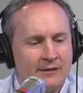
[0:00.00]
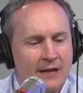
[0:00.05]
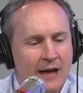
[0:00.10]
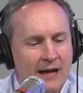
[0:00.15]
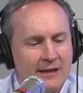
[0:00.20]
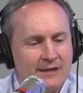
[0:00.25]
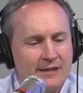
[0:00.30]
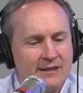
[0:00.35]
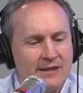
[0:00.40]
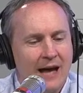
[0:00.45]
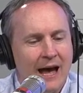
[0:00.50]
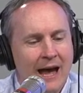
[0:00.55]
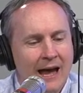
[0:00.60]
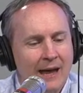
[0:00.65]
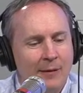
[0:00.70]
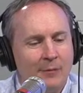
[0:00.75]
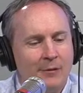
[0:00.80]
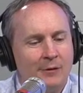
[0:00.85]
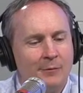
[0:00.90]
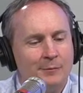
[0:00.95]
Scott says,
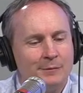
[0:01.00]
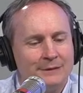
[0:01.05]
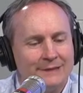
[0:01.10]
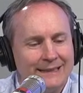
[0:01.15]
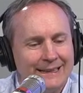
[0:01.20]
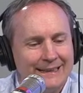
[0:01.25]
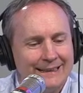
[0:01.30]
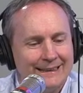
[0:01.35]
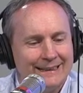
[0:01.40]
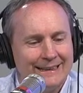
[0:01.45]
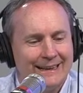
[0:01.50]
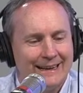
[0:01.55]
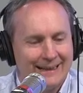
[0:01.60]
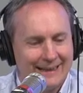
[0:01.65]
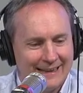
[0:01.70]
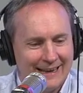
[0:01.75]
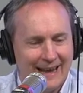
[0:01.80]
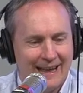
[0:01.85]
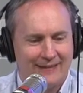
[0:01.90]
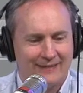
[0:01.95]
I am completely
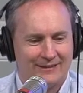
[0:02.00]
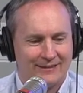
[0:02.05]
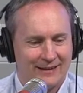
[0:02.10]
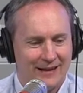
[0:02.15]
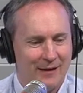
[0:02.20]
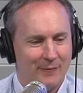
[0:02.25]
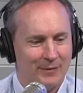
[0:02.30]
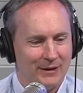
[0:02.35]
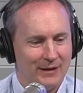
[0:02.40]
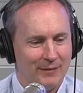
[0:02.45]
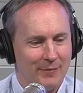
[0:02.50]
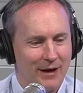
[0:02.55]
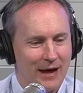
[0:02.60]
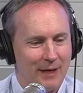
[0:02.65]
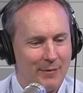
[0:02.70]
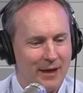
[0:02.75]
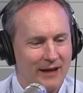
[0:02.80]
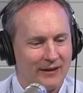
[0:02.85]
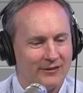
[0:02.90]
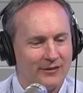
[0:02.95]
against company
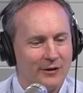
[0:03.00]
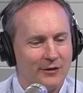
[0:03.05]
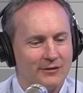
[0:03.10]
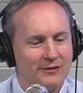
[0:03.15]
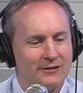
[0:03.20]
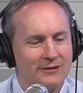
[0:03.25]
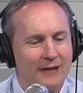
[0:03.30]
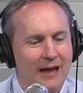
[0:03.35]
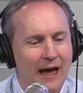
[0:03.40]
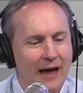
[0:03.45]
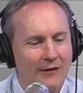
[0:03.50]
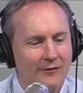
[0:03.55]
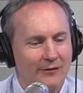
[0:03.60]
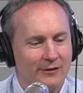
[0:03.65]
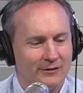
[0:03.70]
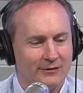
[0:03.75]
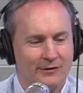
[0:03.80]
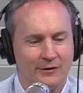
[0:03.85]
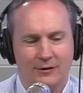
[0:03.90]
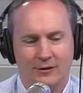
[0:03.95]
buybacks. There's a lot of
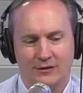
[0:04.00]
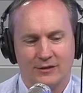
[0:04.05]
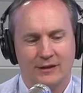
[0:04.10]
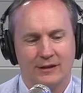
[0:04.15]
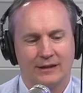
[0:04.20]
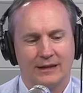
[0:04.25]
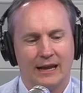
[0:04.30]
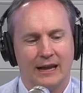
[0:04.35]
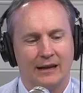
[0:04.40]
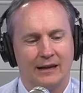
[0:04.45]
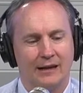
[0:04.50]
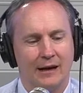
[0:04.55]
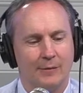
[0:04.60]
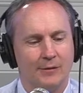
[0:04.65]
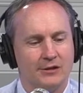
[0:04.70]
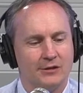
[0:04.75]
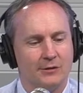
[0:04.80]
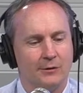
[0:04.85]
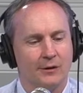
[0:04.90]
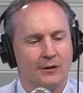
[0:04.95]
research indicating
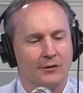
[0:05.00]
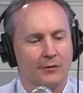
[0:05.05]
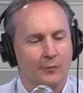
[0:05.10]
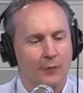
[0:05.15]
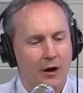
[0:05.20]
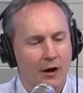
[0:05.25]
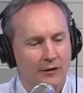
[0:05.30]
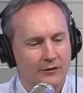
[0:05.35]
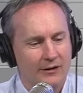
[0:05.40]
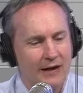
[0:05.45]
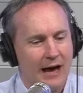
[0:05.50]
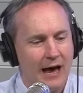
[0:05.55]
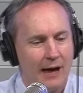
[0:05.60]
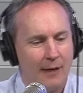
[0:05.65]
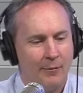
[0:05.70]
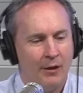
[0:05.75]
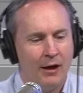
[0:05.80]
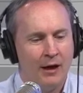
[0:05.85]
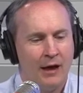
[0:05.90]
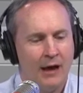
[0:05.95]
companies do it at the wrong
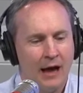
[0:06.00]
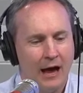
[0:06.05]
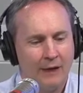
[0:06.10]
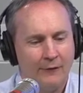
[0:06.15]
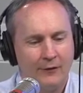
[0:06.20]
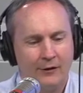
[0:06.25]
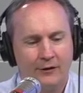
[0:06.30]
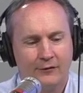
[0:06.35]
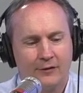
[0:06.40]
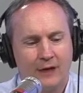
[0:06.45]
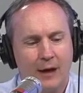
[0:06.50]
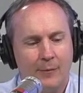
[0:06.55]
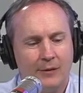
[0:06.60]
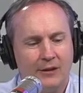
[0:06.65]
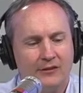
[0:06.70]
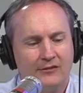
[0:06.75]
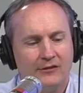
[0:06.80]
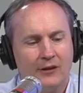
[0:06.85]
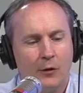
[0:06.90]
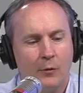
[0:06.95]
time. I feel if
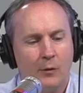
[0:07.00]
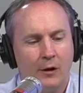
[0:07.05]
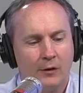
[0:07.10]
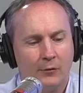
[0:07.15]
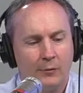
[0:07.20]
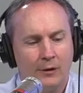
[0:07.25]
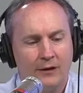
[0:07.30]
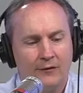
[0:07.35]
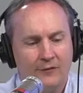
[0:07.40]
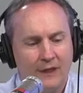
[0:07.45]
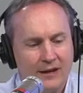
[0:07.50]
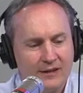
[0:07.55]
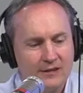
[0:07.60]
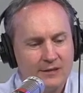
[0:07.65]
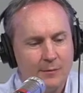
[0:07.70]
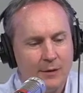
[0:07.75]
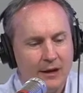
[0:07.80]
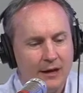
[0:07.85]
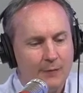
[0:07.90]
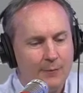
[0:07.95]
companies don't want to
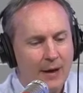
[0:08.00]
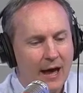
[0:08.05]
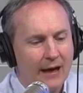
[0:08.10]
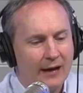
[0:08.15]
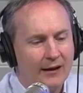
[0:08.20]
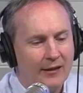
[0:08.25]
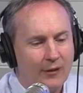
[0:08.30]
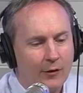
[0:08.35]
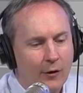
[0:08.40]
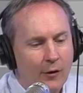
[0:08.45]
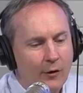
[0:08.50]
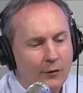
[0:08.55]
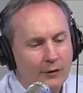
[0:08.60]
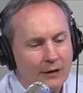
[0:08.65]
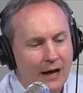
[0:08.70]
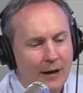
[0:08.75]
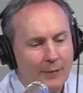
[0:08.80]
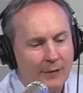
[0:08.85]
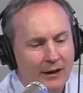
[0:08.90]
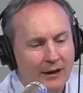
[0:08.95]
reinvest the money back into their
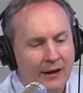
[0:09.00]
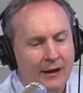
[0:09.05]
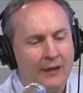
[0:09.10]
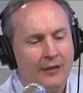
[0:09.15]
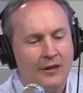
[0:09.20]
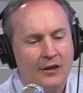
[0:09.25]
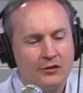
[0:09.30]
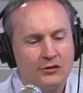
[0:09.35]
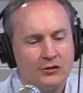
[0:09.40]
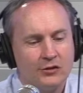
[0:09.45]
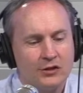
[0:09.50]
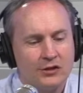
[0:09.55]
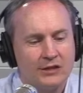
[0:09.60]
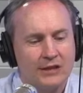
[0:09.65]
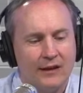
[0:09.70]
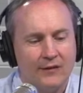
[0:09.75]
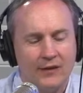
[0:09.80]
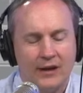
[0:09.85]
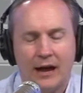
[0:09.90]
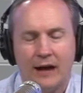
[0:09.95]
own company, they should
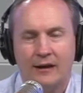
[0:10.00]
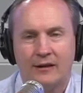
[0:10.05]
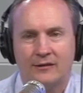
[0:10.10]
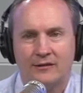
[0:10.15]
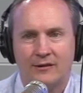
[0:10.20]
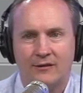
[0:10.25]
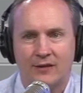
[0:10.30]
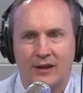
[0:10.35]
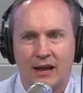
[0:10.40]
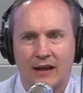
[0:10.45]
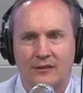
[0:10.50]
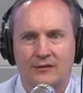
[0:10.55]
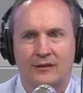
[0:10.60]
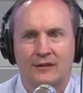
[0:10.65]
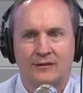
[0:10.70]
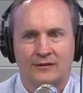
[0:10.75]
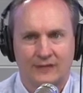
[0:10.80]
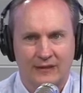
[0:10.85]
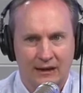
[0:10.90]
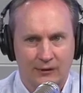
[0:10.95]
just give it out as
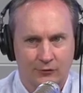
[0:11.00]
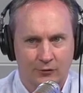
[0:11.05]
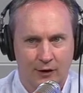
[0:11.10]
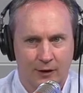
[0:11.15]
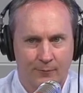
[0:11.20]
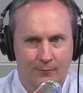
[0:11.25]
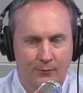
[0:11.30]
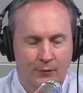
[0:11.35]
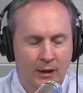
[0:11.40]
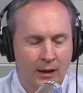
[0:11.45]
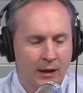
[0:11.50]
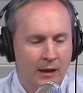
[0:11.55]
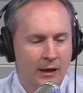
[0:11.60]
dividends, et cetera.